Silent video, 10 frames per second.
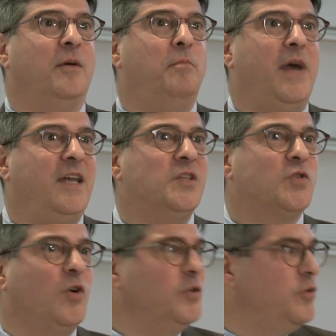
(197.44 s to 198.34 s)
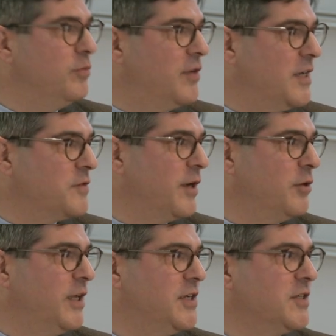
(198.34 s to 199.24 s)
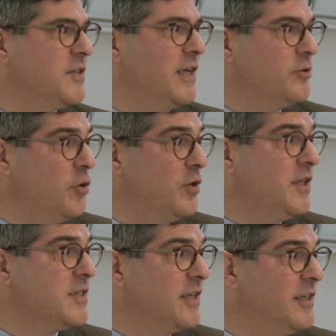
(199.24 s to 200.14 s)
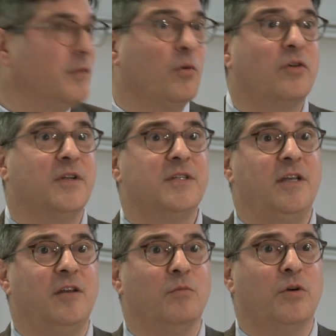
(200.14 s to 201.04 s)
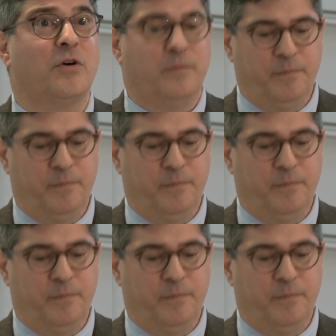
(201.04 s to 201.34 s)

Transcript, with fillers: based on human rights violations that Turkey is not a democracy anymore.